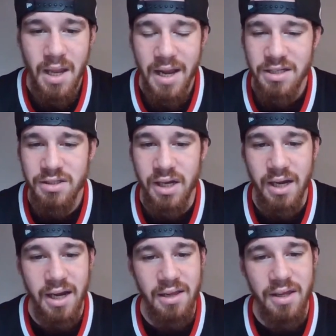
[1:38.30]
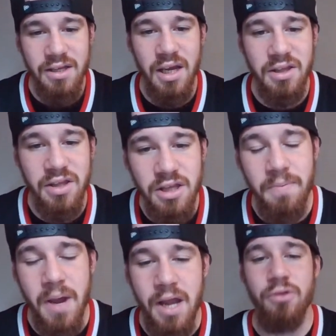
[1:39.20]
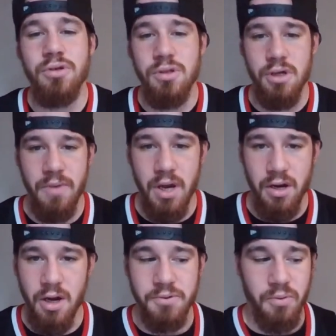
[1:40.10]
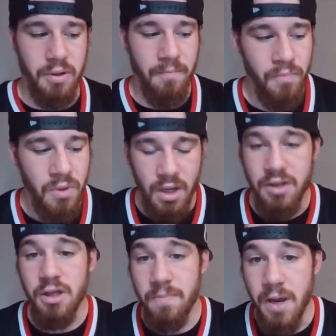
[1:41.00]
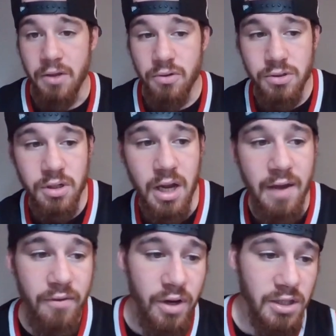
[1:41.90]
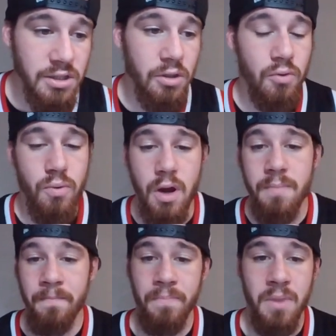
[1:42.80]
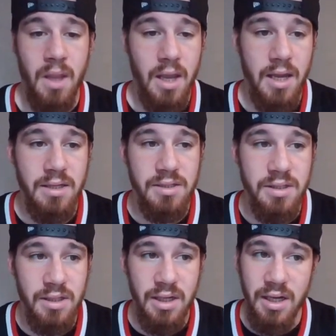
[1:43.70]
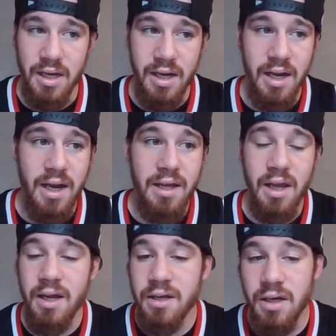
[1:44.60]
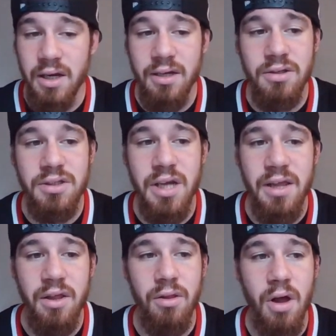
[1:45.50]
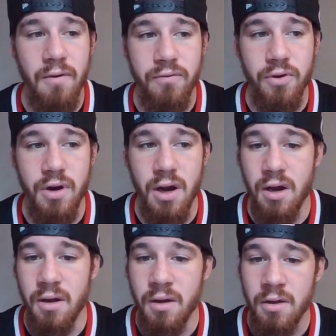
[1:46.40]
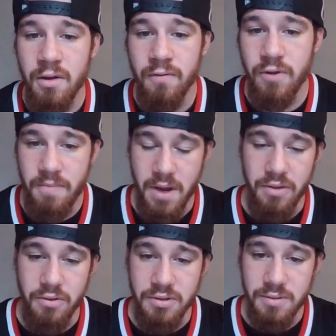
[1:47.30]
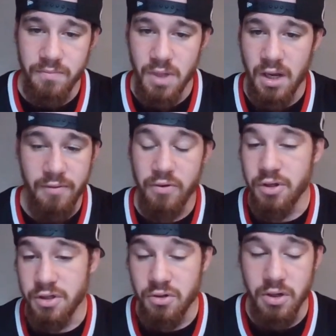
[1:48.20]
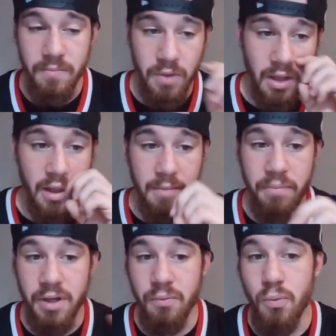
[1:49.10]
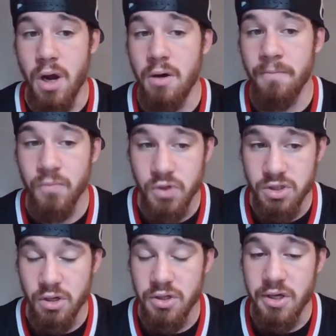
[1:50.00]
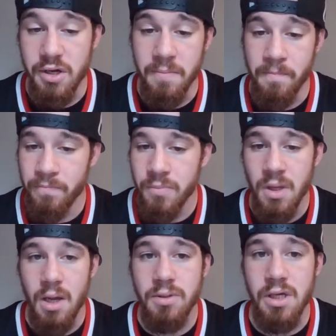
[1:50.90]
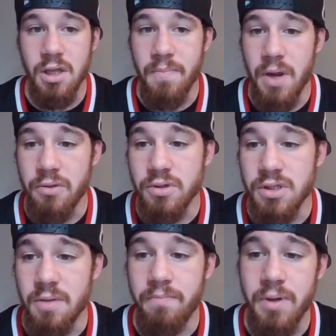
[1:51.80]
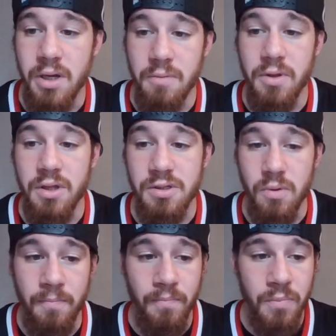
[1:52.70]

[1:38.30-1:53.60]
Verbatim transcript: I just I like I think the Panthers are going to be on an upswing. I think the Panthers are going to have a nice little run, and I I, I understand the love for uh for the Panthers uh, for the Detroit. They they played well to start the year. I'm taking the Panthers at a them in this one.